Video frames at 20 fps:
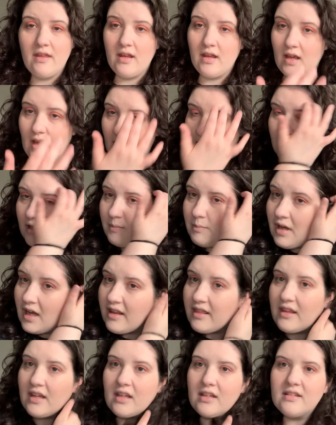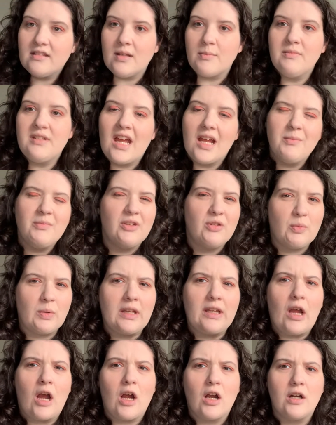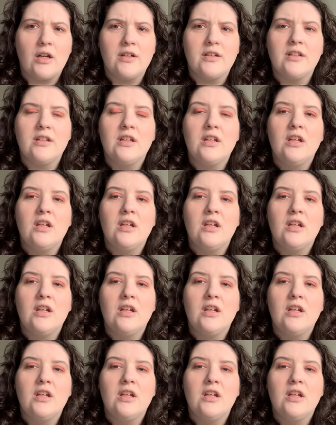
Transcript: I think sometimes it's really hard.